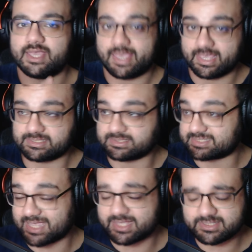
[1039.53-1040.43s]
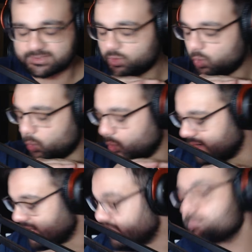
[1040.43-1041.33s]
His sense,
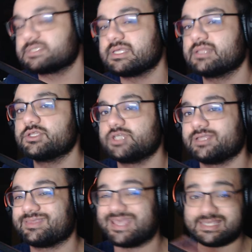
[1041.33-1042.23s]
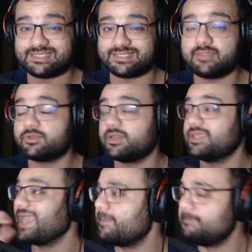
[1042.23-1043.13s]
100% legit. His
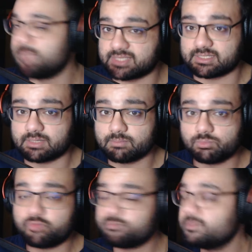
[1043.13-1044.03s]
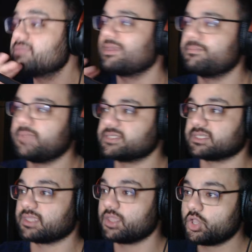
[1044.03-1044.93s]
centering, amazing. Movement, amazing.